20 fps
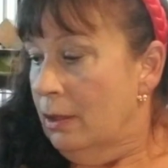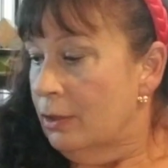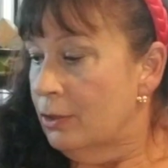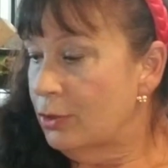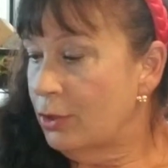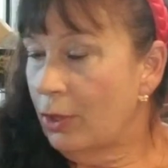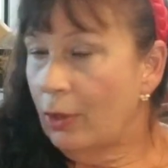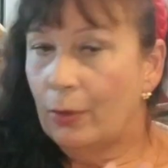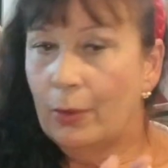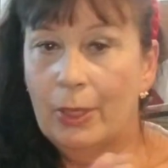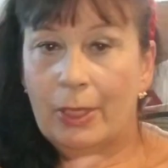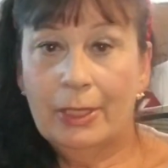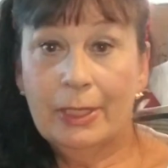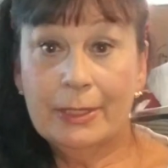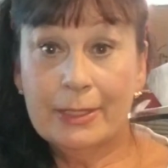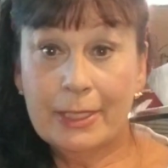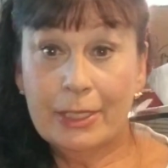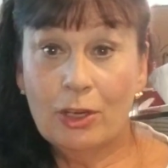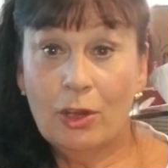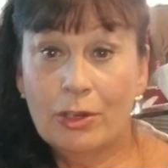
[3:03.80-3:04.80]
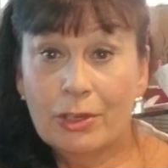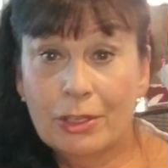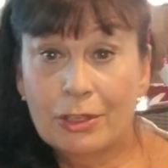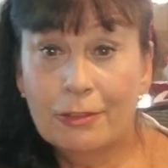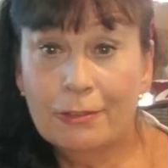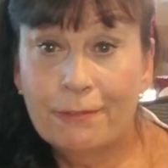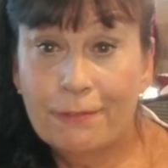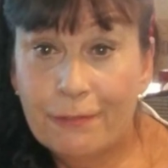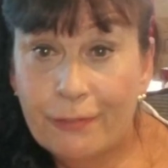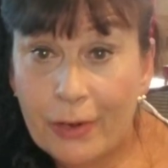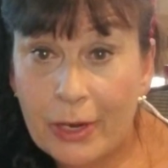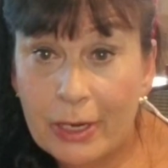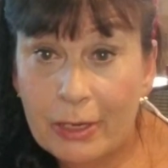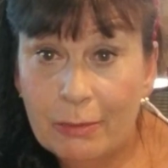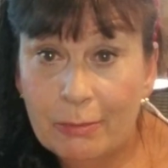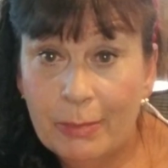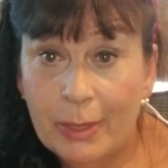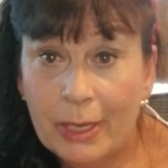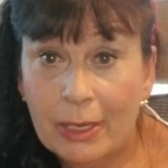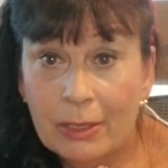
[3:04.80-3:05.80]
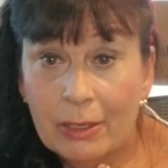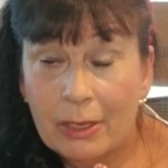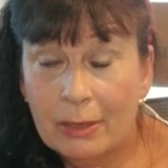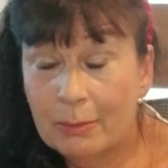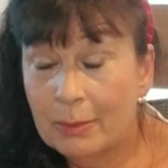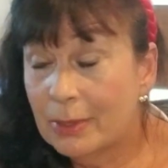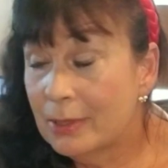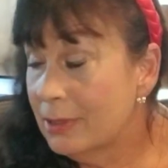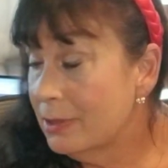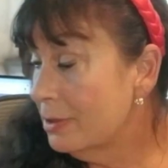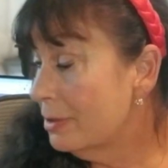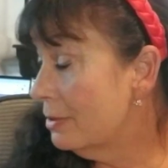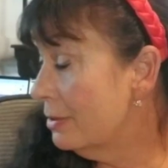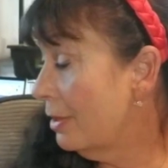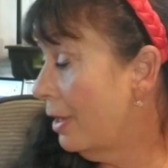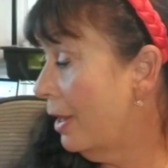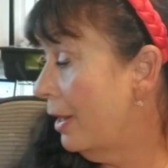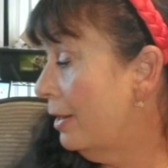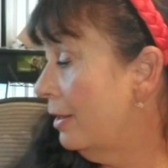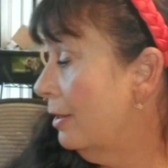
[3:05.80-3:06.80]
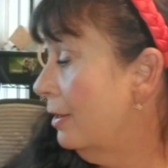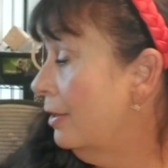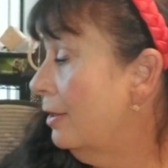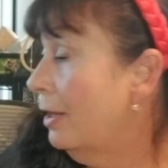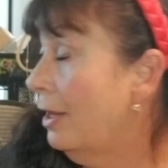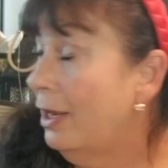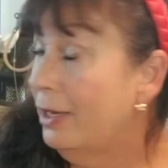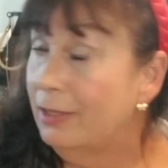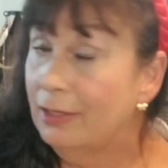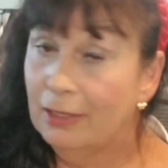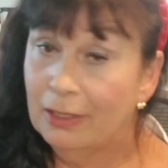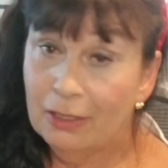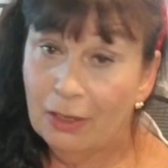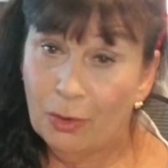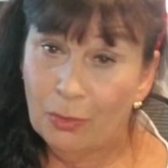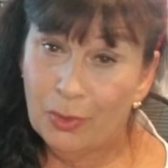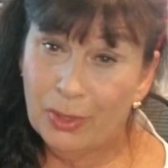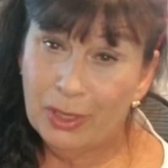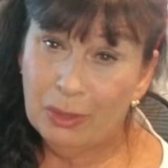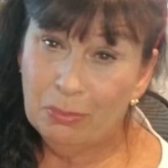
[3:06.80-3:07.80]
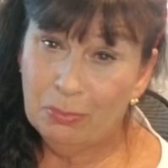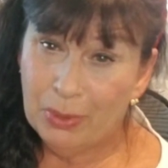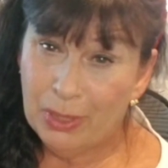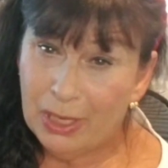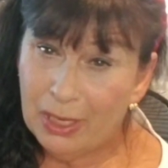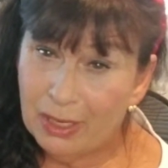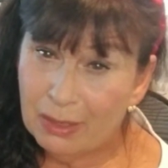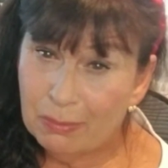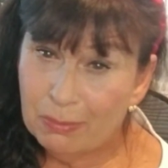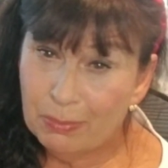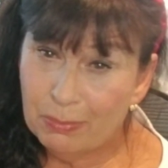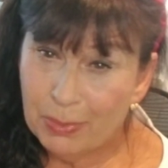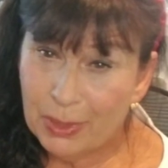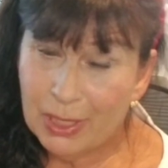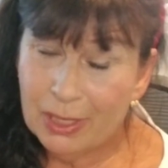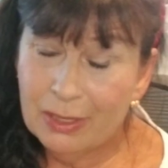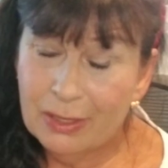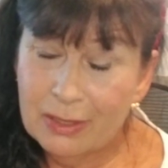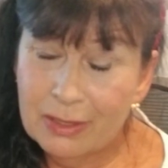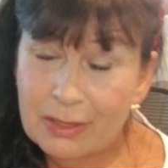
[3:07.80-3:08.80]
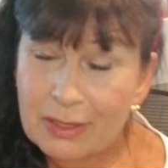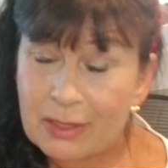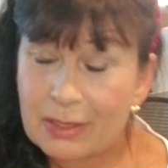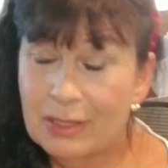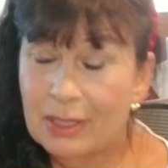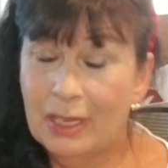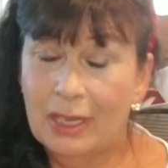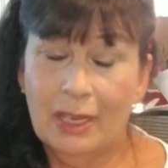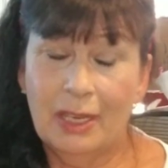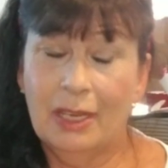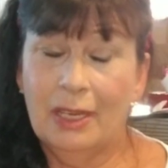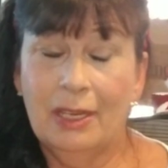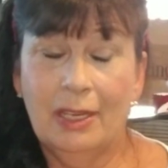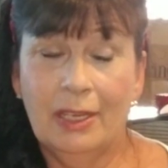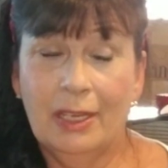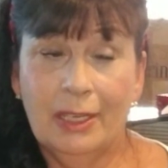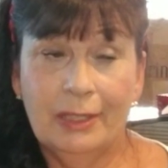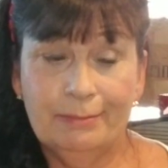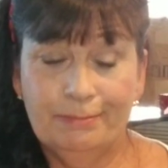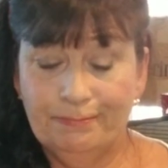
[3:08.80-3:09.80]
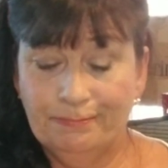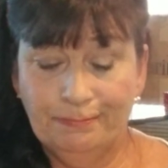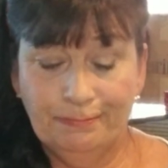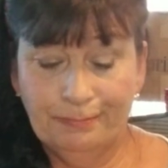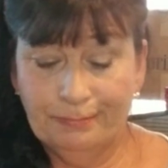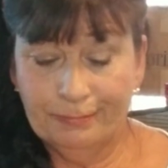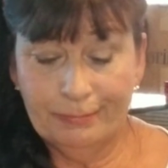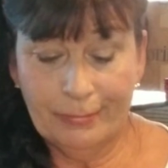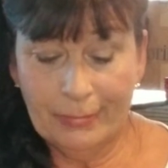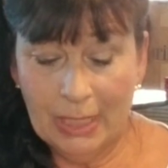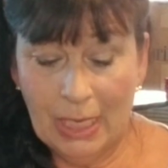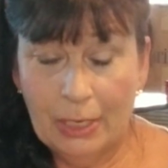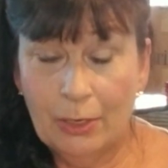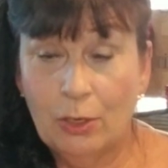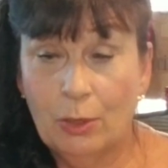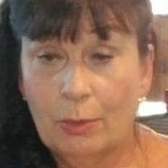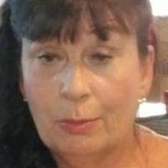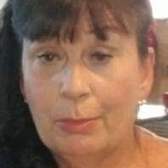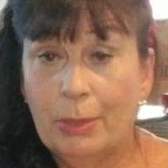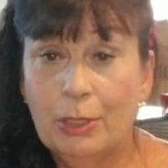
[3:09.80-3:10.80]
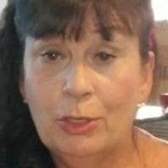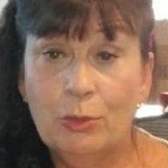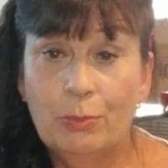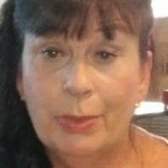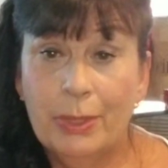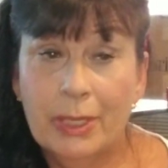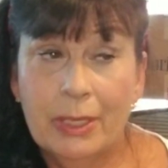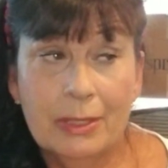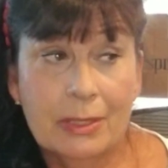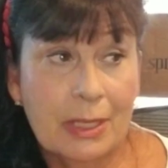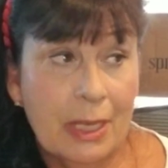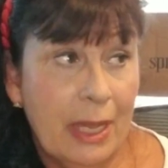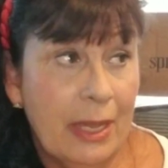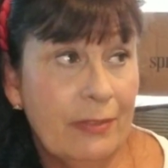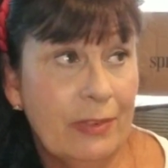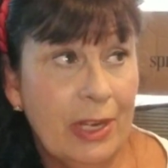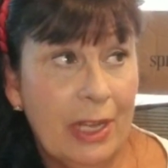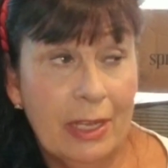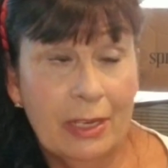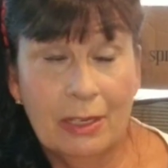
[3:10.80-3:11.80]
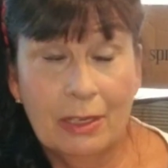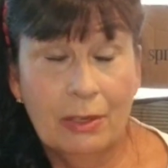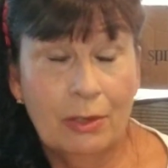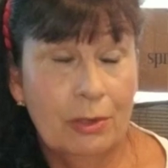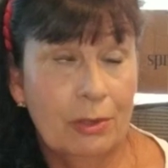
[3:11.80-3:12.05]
So, let's get on to the friend mail. I'm excited. I did already peek because, I don't know, my UPS, I haven't had